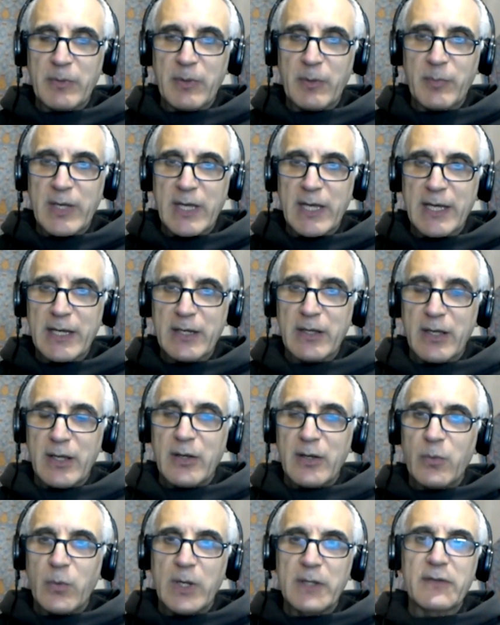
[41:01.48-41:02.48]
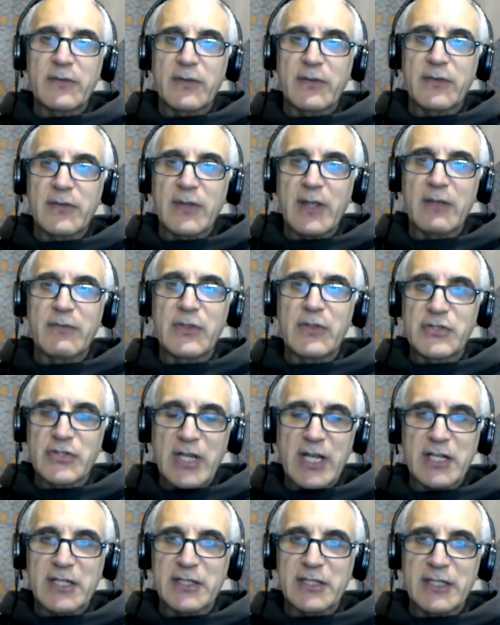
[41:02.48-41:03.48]
in the back, wants to save the
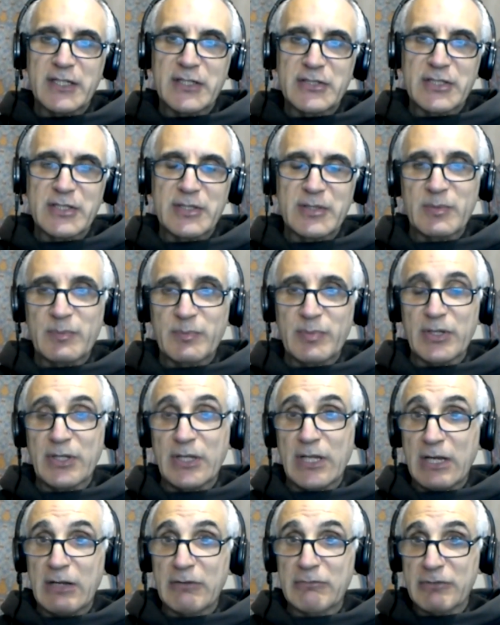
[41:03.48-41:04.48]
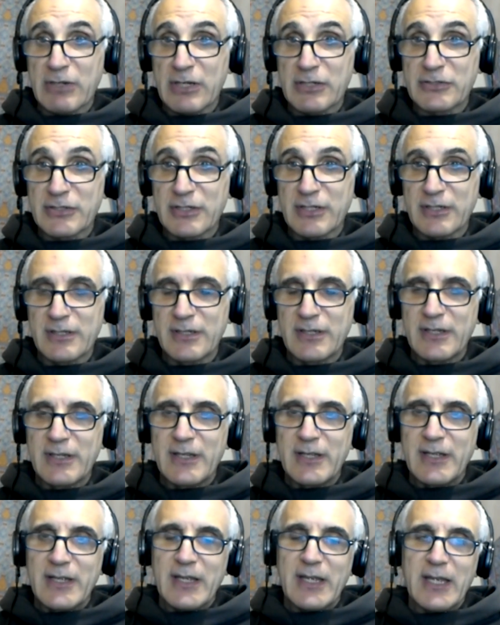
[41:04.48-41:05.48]
Czech Legion, but not Russia.
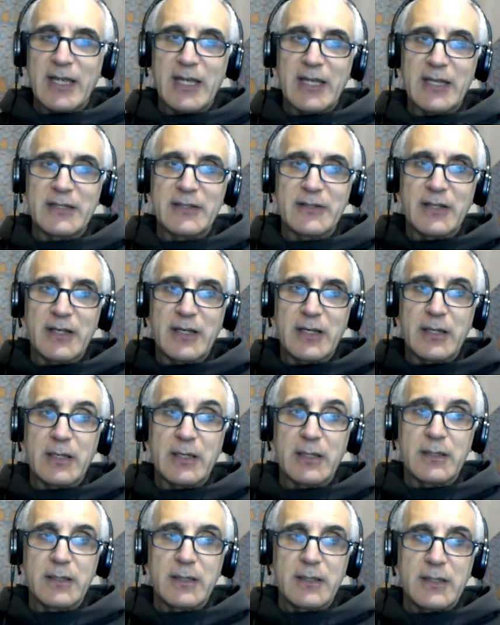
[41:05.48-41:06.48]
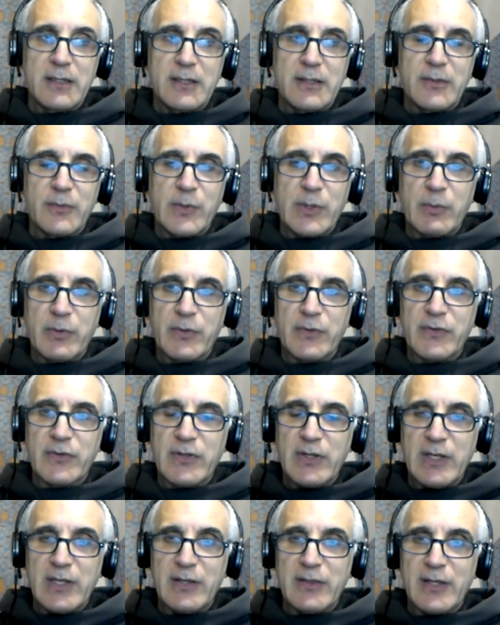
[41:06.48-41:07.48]
And we will
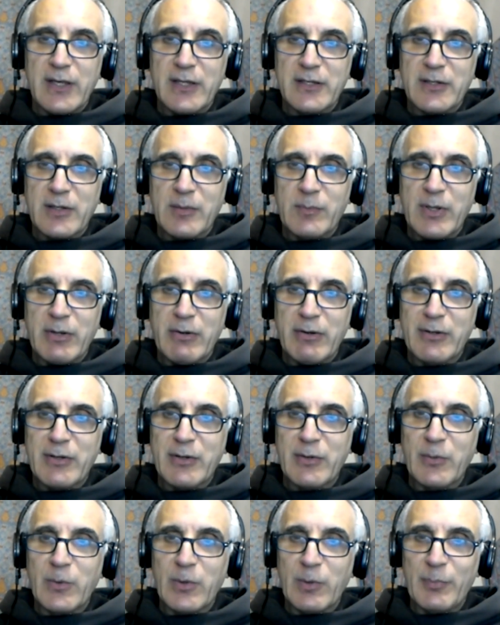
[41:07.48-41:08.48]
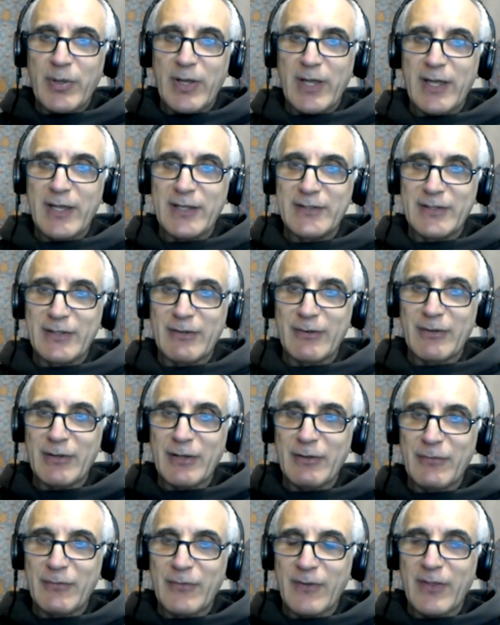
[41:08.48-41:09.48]
see that America will pay
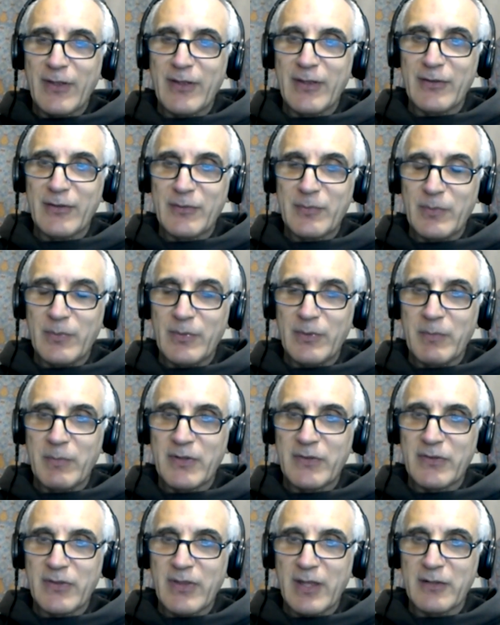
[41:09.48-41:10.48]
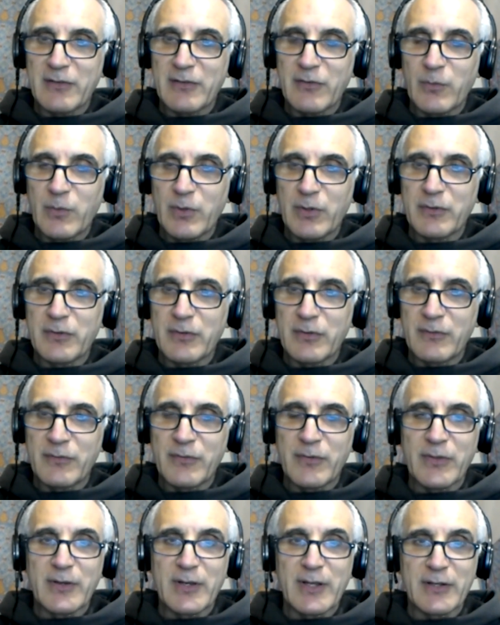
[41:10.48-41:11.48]
dearly for these mistakes of Wilson
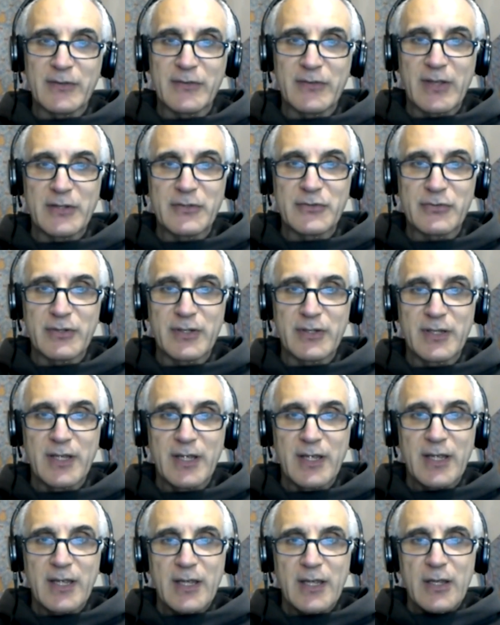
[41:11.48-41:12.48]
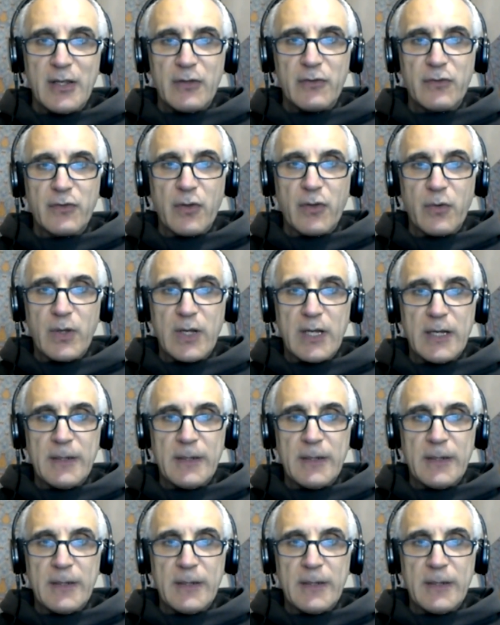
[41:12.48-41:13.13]
for the next century. So